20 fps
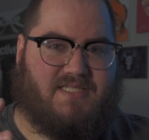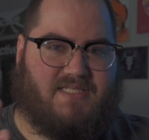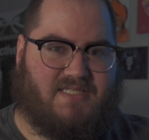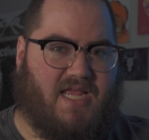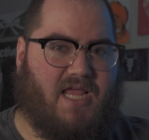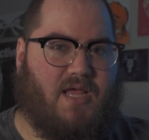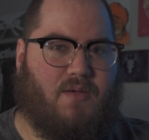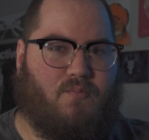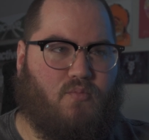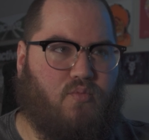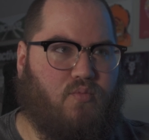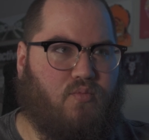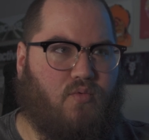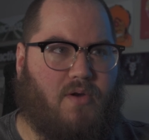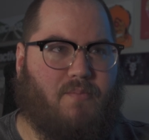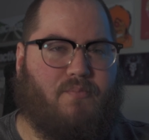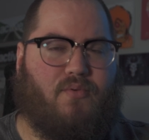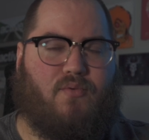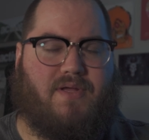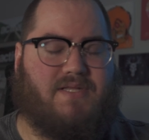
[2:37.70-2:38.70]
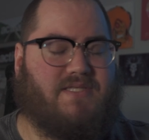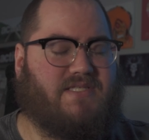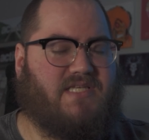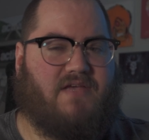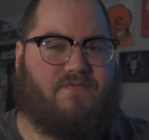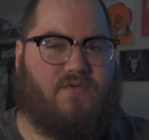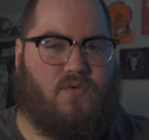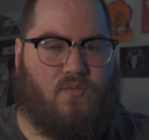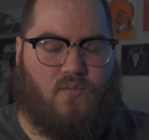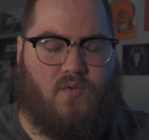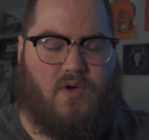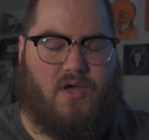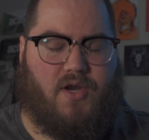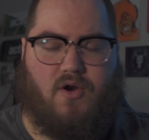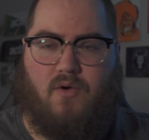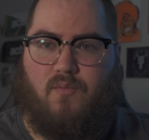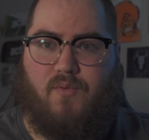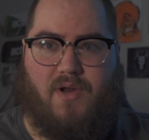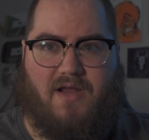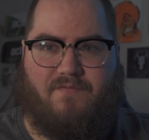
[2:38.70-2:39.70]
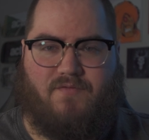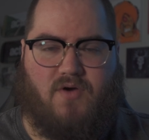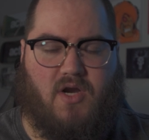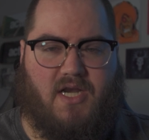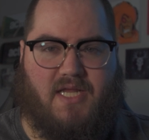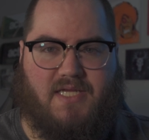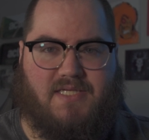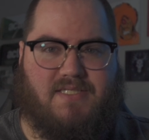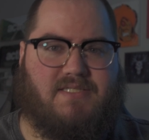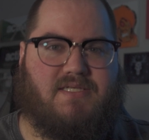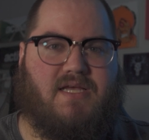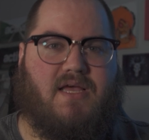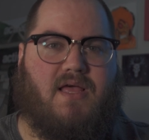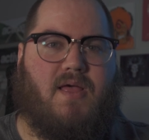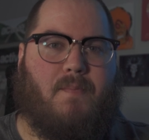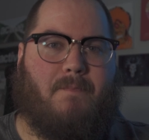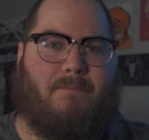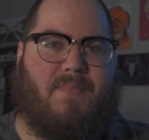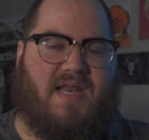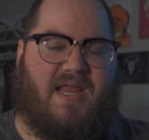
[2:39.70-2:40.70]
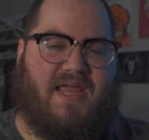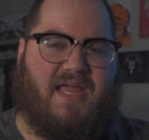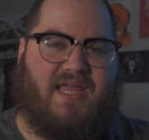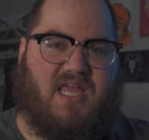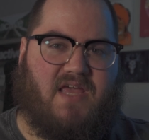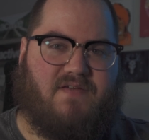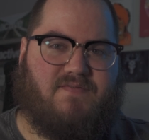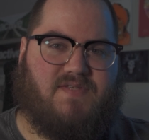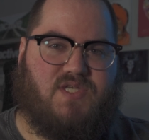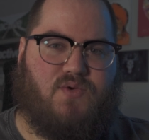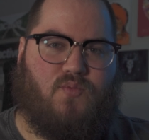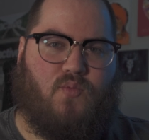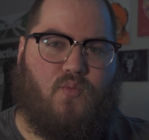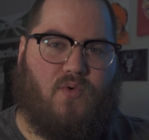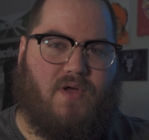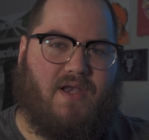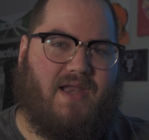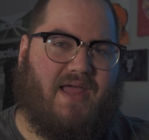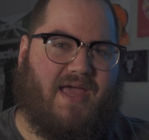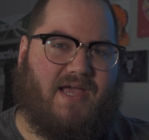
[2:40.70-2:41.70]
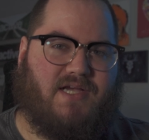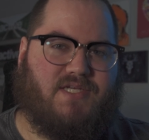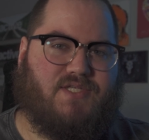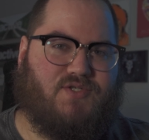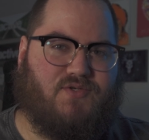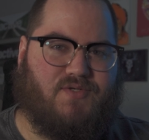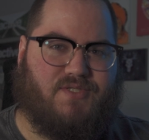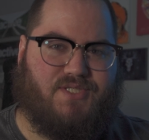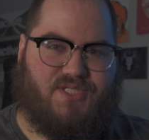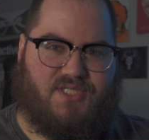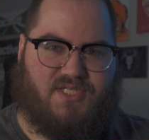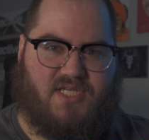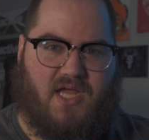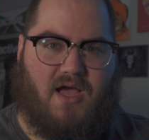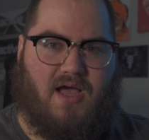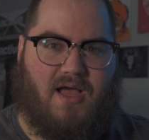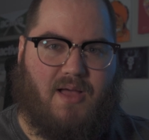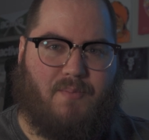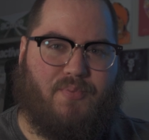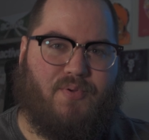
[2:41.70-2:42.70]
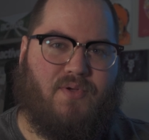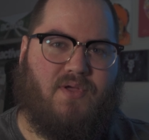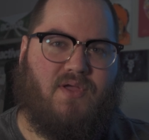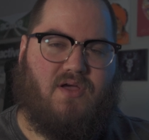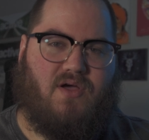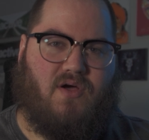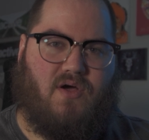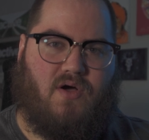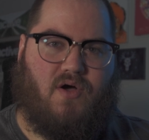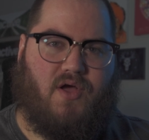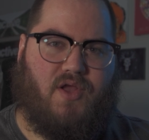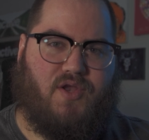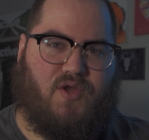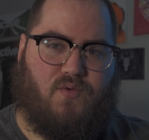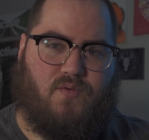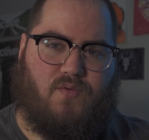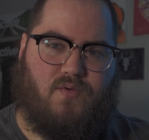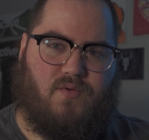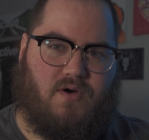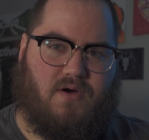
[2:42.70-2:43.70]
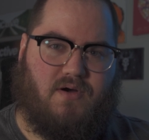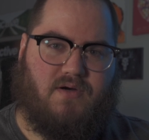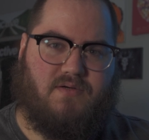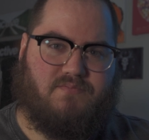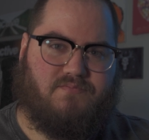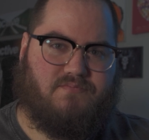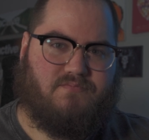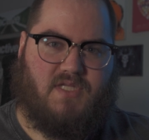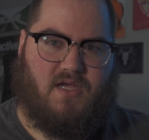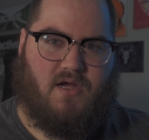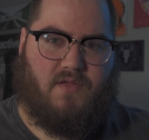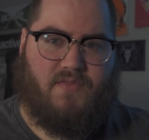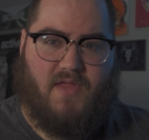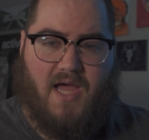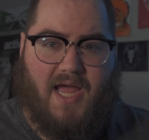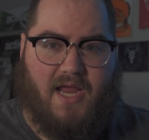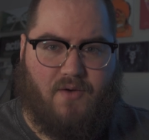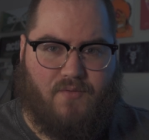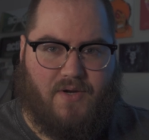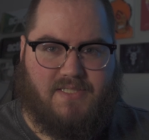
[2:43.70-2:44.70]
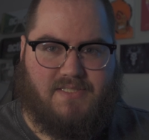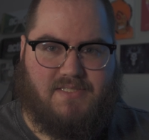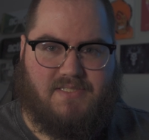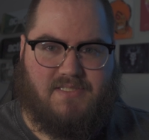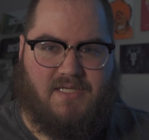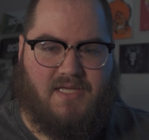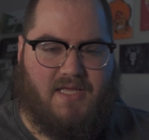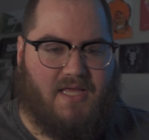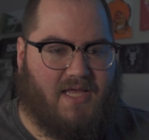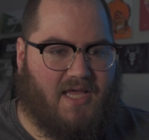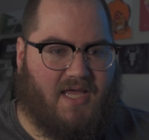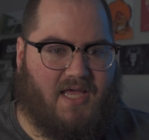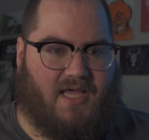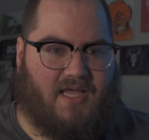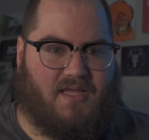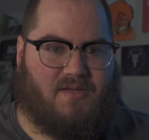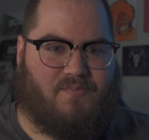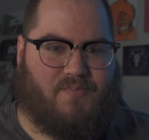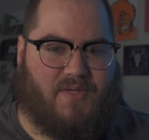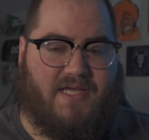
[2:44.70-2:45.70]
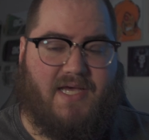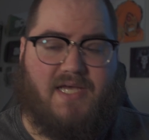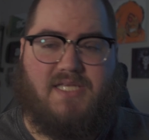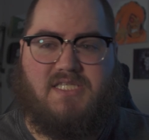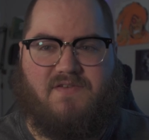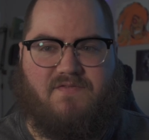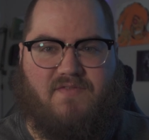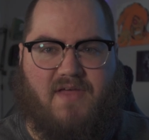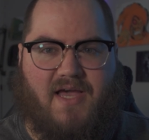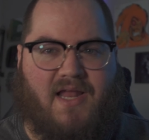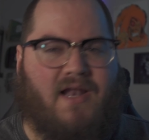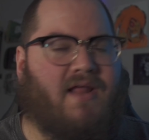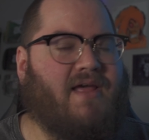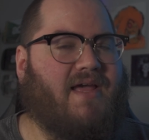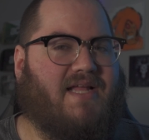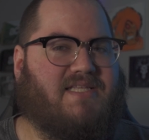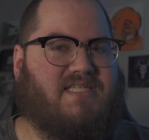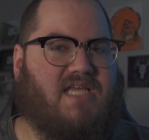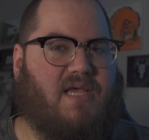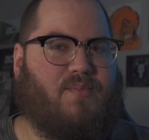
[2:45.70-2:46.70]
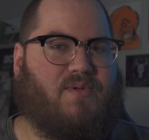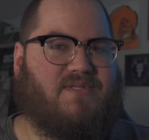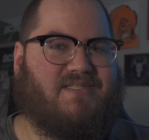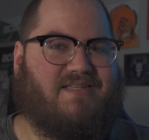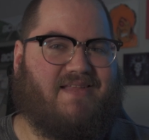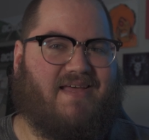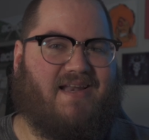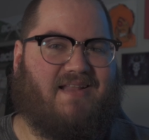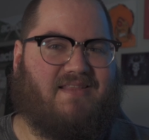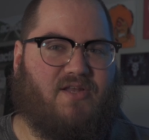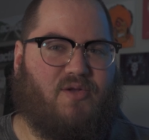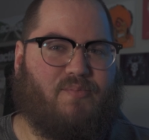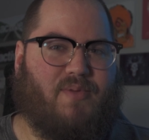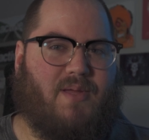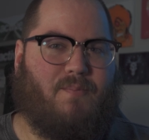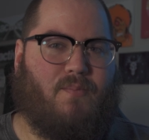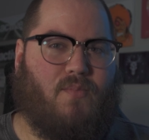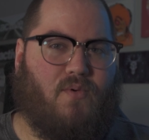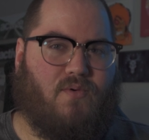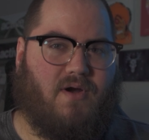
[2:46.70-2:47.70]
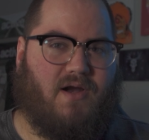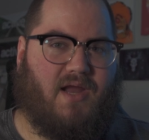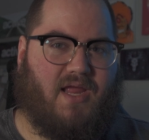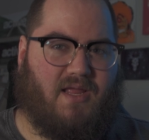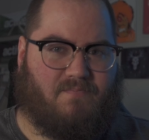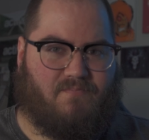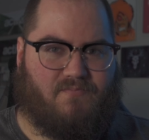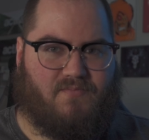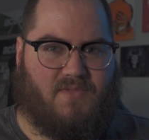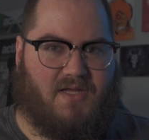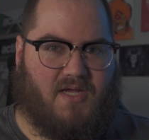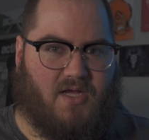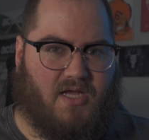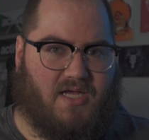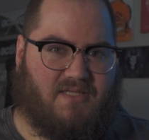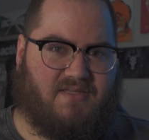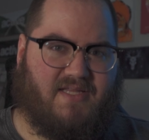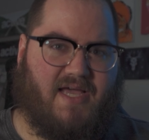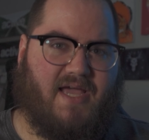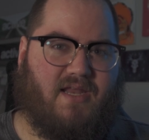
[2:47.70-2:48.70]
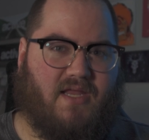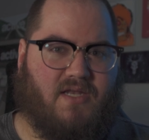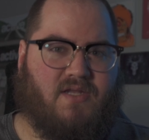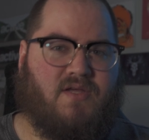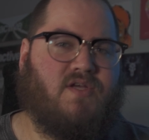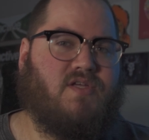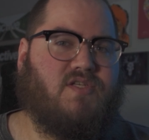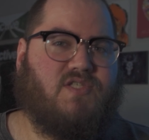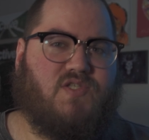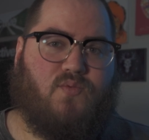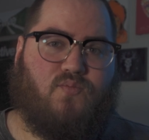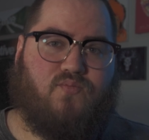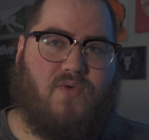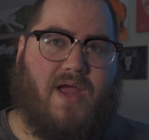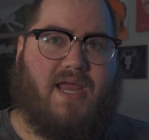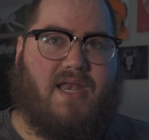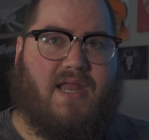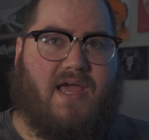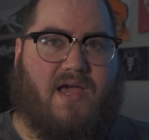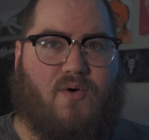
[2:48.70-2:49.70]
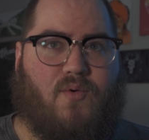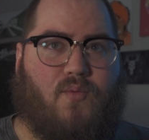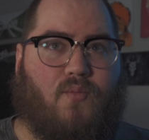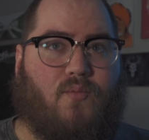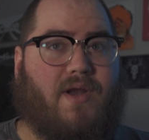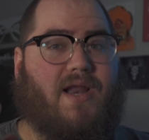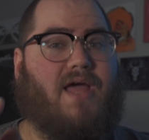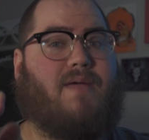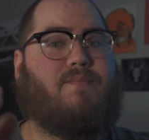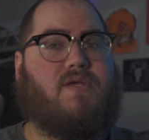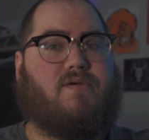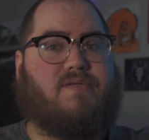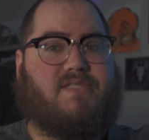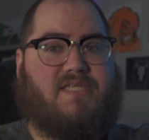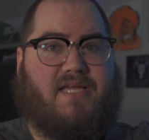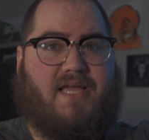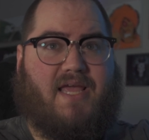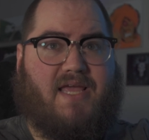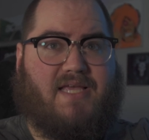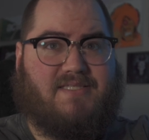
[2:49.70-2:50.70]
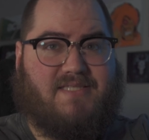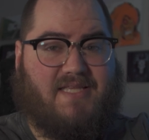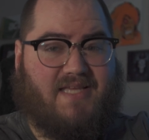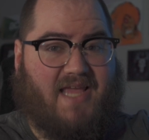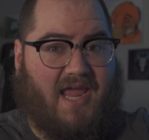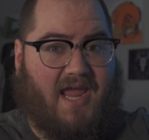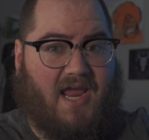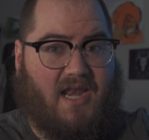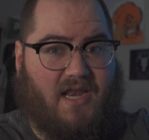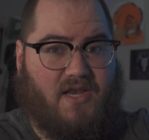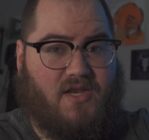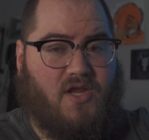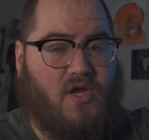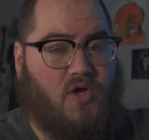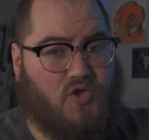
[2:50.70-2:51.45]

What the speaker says: same 1.71 or whatever it is, but it gives you one extra stop on the iris. And because of that, it's able to let a little bit more light in. So right now, what I'm using is the Canon